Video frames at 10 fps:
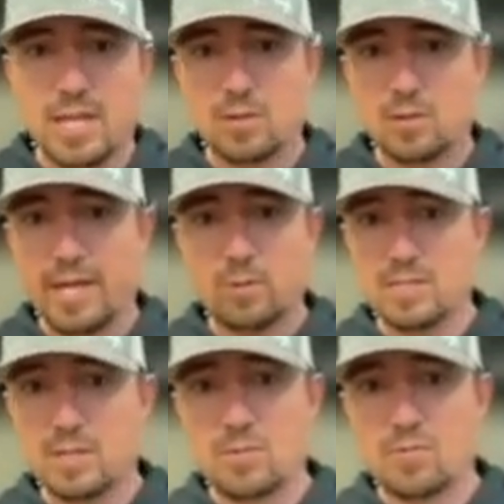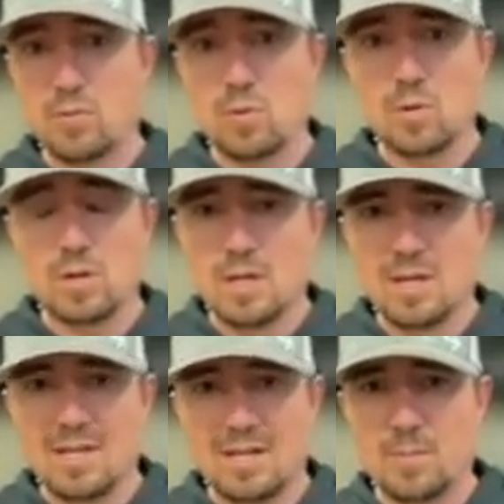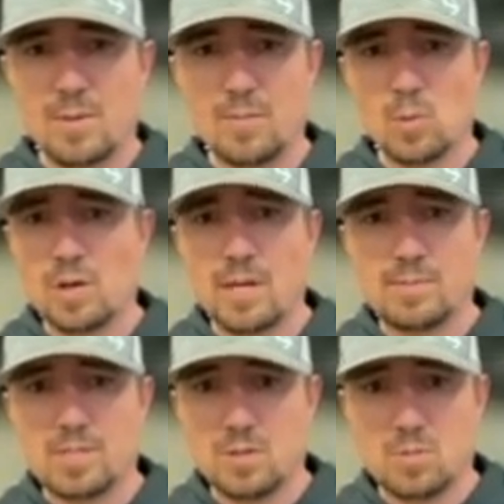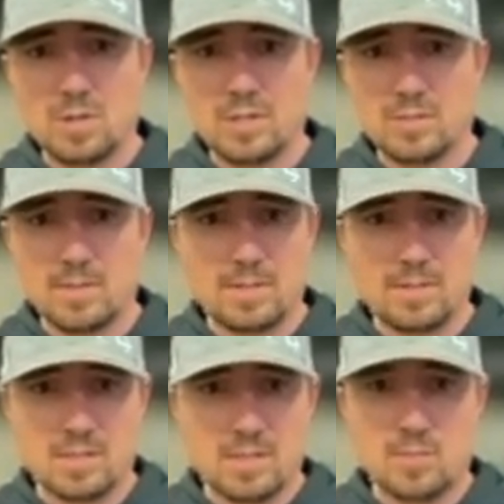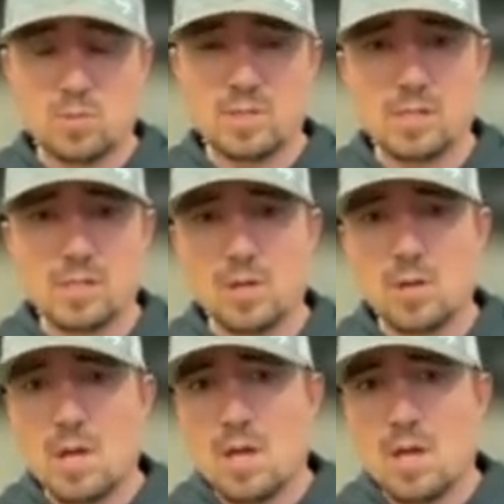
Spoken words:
And like we said before, I don't remember what episode it was, it might have been a couple weeks ago,